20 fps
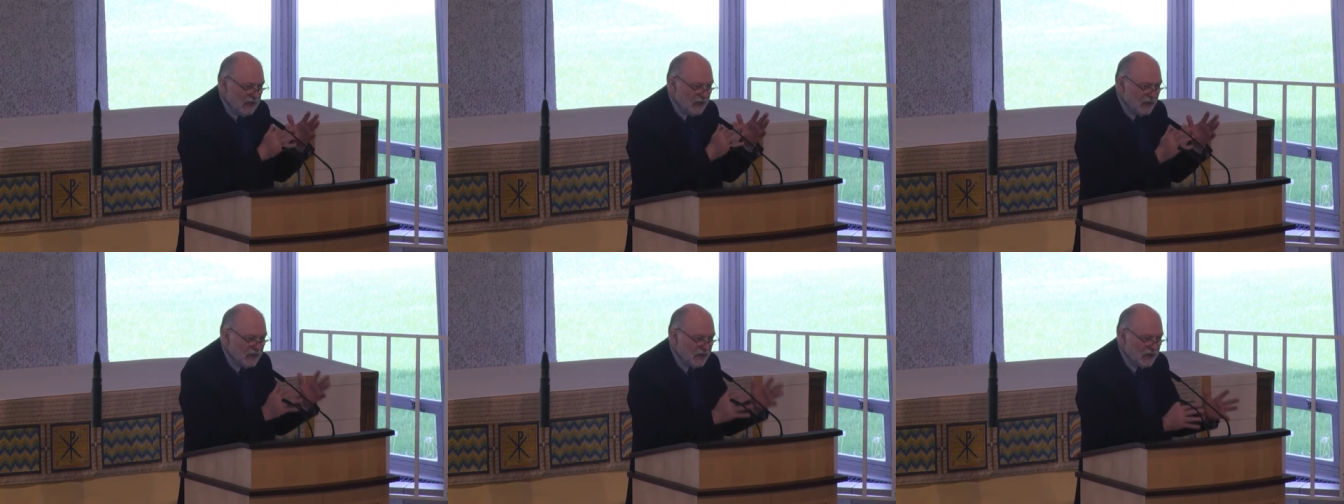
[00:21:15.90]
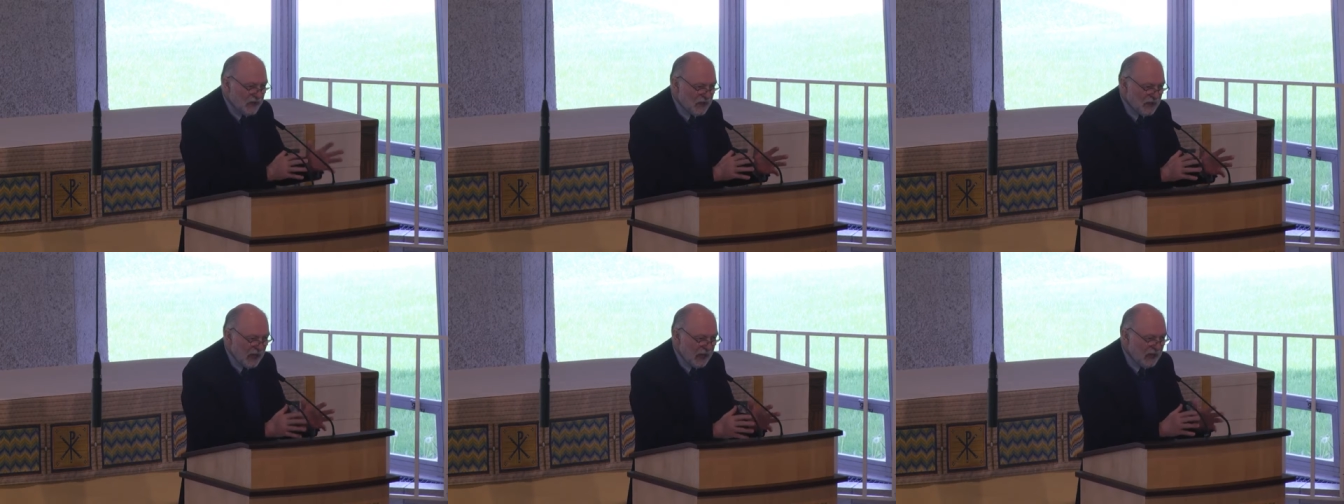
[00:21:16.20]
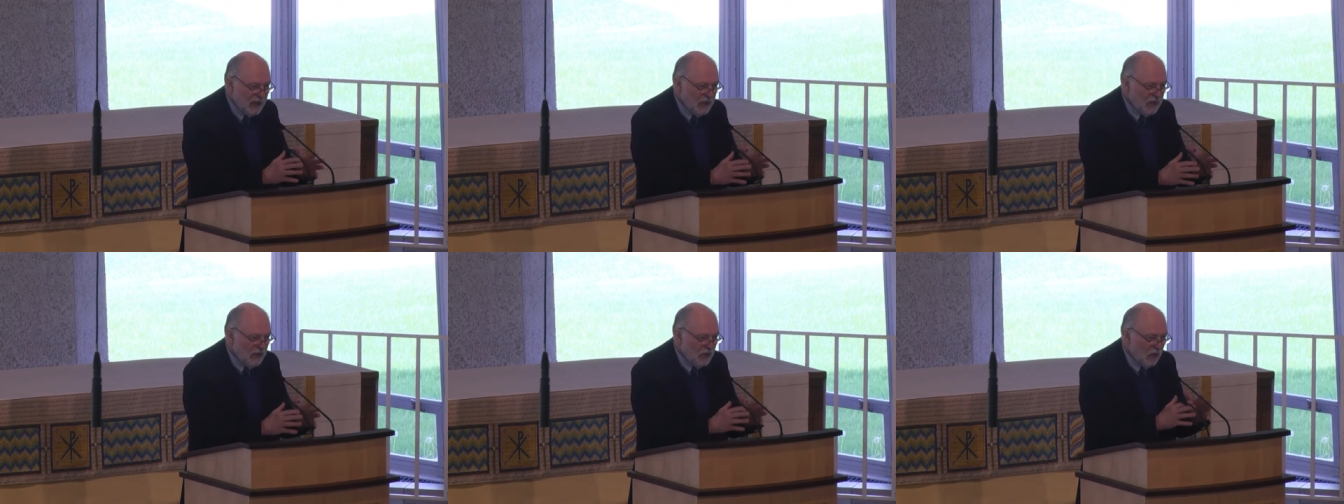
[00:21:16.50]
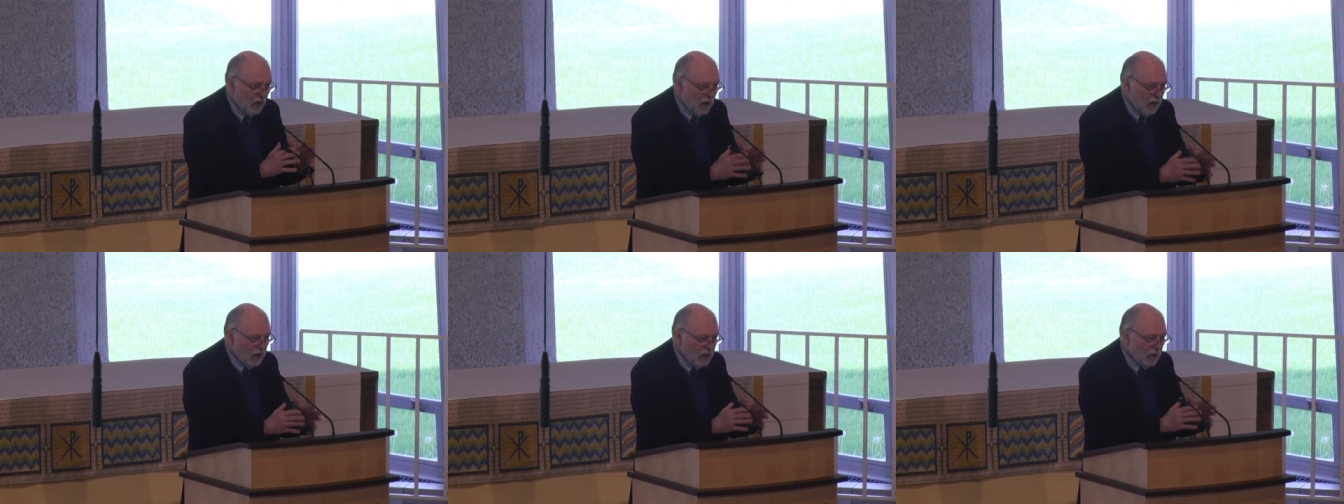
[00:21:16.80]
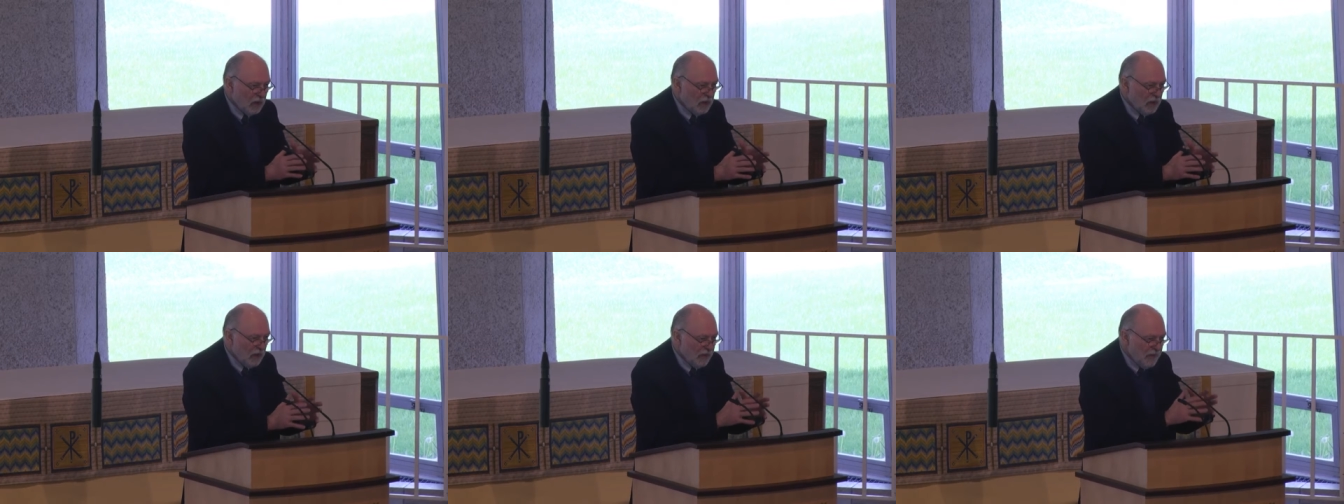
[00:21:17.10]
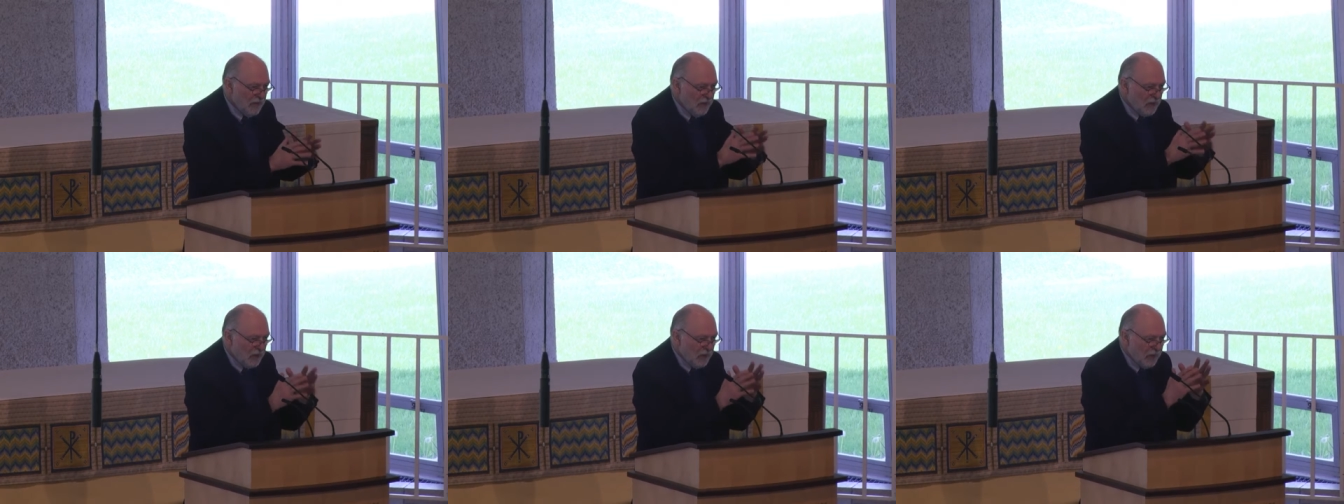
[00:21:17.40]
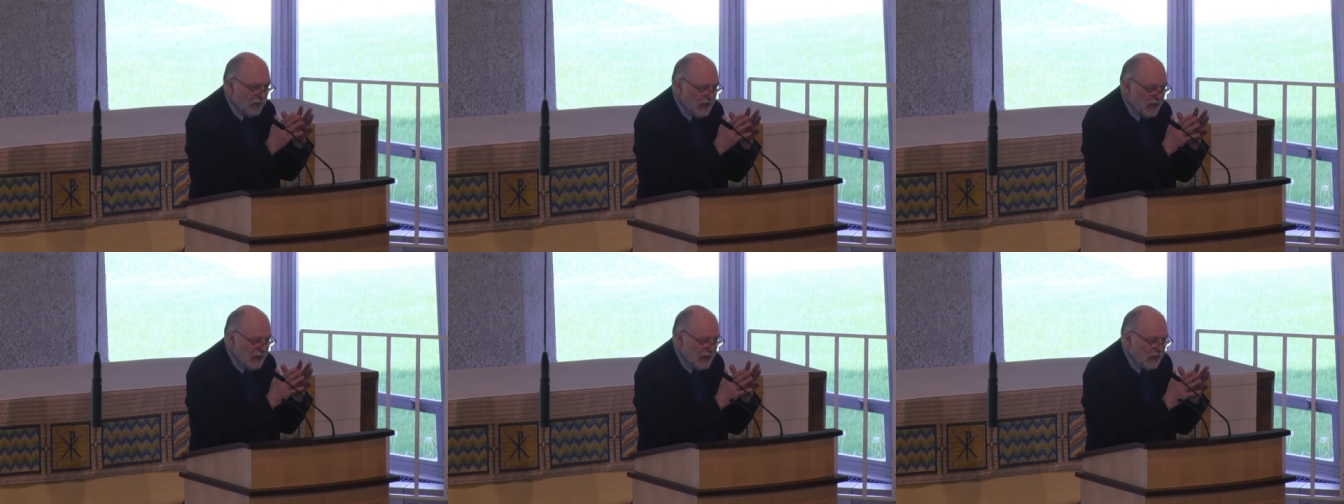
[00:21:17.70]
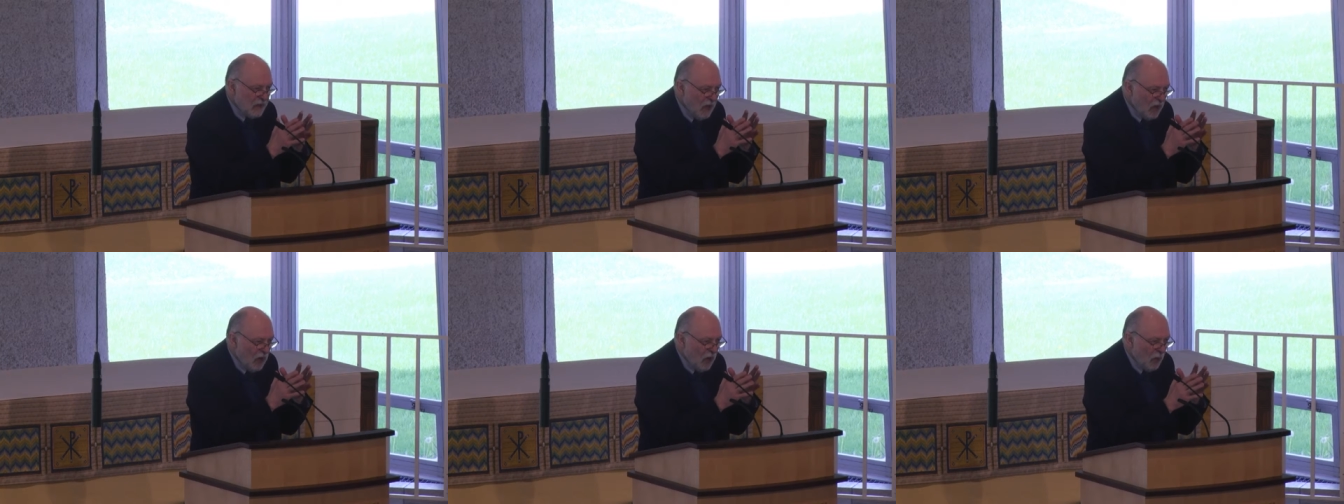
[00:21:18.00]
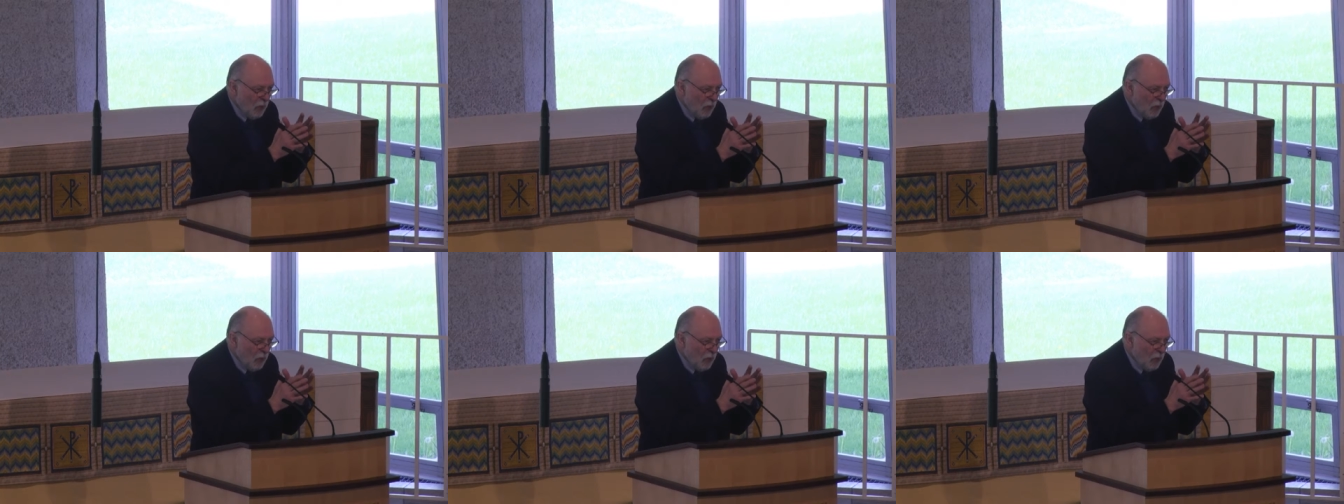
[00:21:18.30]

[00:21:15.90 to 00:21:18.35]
on the second article of the Creed,